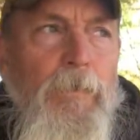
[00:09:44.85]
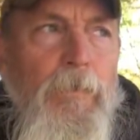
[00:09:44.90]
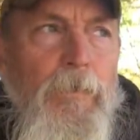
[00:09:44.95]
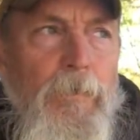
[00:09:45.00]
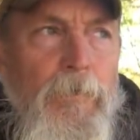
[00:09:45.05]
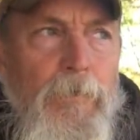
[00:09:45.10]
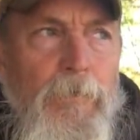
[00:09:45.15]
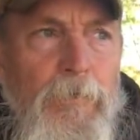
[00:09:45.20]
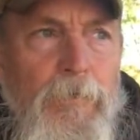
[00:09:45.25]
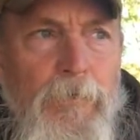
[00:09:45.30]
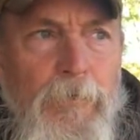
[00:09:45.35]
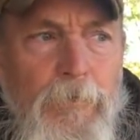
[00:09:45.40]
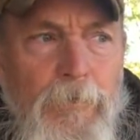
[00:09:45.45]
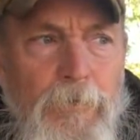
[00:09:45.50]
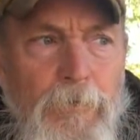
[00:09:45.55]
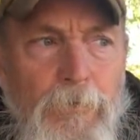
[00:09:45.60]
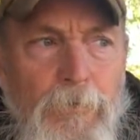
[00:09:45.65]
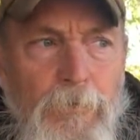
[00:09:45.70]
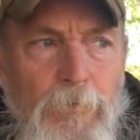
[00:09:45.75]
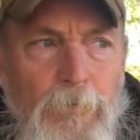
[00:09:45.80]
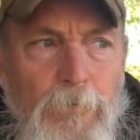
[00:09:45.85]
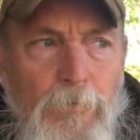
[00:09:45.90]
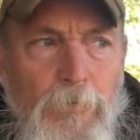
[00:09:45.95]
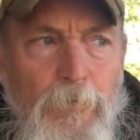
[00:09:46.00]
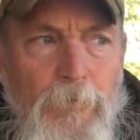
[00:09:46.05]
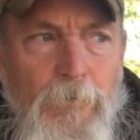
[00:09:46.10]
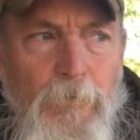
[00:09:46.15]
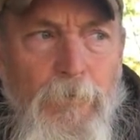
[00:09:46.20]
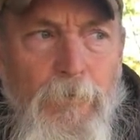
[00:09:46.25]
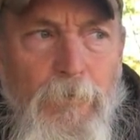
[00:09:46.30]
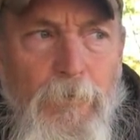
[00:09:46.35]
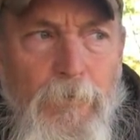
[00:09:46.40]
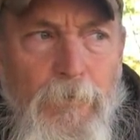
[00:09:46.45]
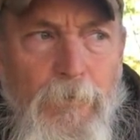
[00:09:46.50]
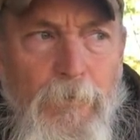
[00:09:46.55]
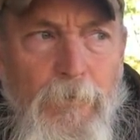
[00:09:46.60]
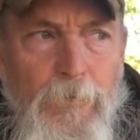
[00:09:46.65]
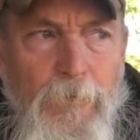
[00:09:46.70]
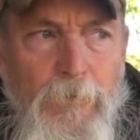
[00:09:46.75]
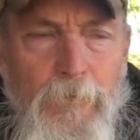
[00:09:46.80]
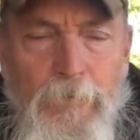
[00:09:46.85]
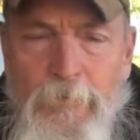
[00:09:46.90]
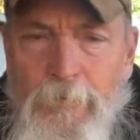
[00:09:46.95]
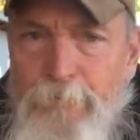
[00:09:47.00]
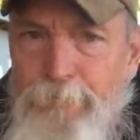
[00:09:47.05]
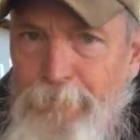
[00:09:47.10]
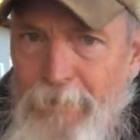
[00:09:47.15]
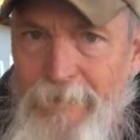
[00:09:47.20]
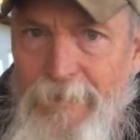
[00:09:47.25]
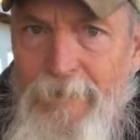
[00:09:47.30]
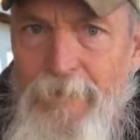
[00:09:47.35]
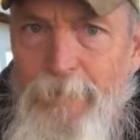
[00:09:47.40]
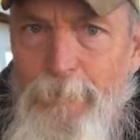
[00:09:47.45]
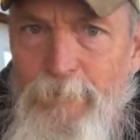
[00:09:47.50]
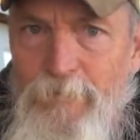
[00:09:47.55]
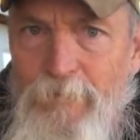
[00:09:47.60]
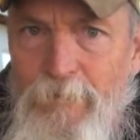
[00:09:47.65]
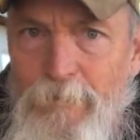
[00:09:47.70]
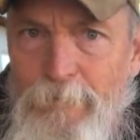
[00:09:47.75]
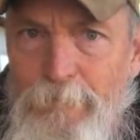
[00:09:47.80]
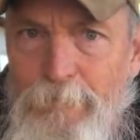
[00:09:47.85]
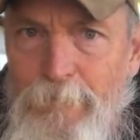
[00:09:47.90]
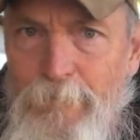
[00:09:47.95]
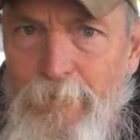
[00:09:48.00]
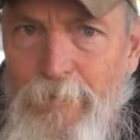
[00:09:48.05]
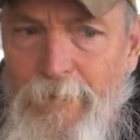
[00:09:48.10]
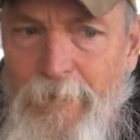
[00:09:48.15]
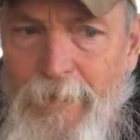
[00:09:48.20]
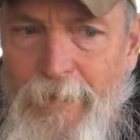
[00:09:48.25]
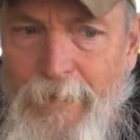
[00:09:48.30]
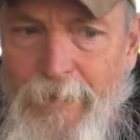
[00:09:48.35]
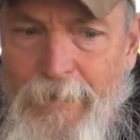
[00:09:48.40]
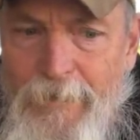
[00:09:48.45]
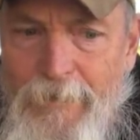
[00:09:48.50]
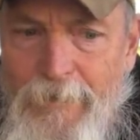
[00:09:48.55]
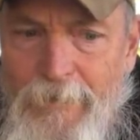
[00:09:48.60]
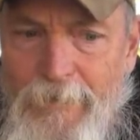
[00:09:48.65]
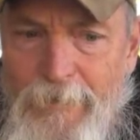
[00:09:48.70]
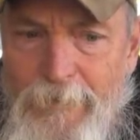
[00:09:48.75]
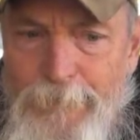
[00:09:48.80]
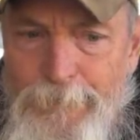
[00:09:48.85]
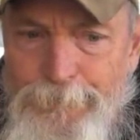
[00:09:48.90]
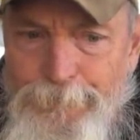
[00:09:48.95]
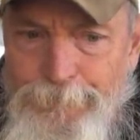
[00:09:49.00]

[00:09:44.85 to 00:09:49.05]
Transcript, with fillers: uh, who defended himself and uh,